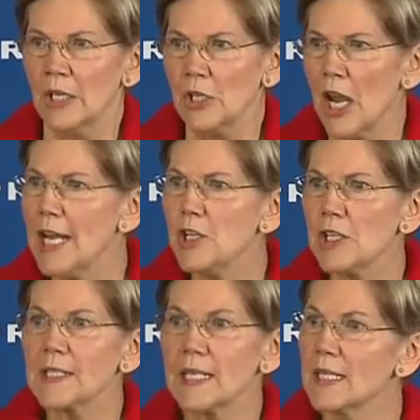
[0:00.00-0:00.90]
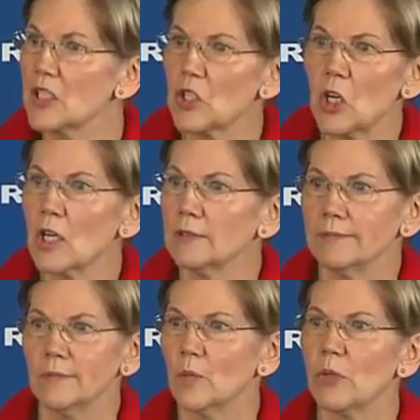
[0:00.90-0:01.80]
Changes can start
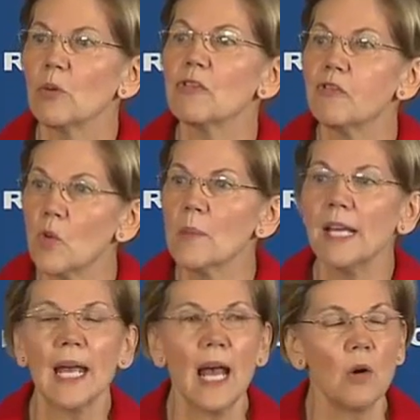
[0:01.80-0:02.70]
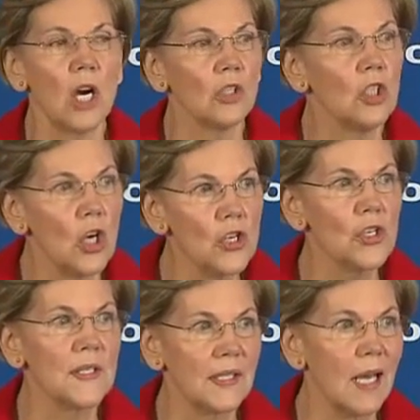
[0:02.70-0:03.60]
with reforming how our
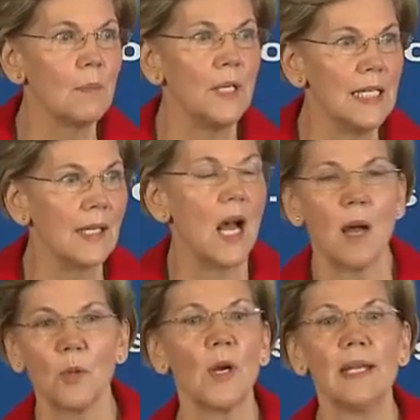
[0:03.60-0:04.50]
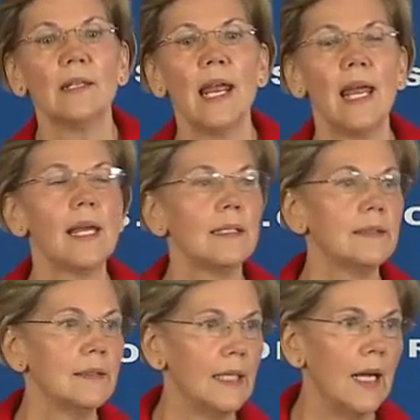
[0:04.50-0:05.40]
largest companies operate.
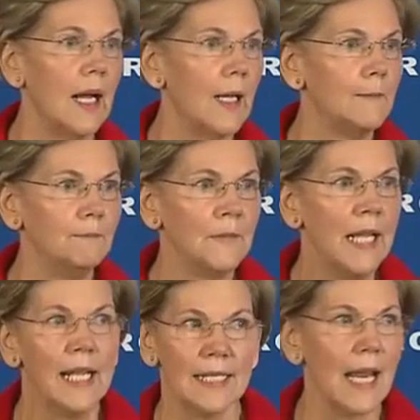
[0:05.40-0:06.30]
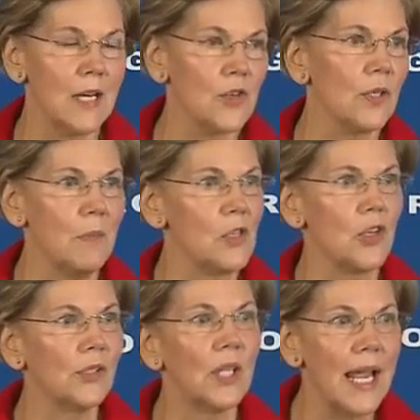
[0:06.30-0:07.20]
And as Angela
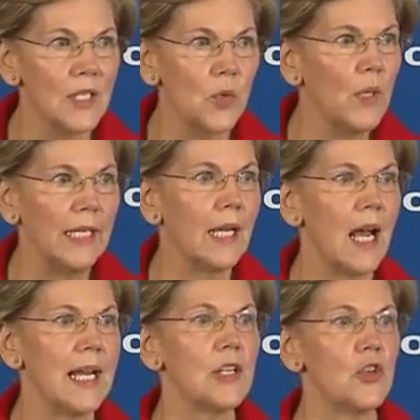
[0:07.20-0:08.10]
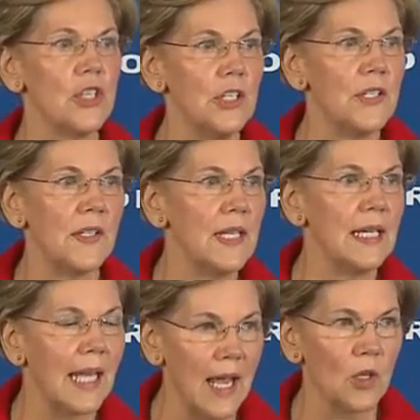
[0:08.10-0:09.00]
mentioned, last week I introduced the
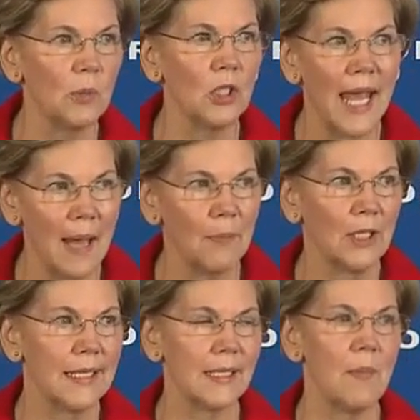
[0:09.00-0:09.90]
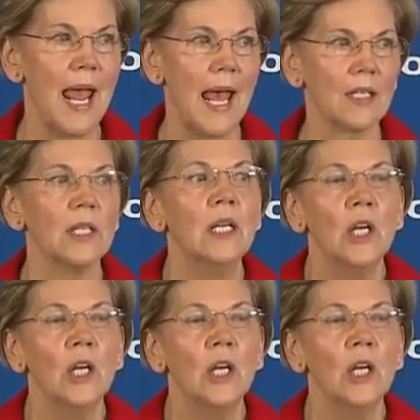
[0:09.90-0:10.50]
Accountable Capitalism Act,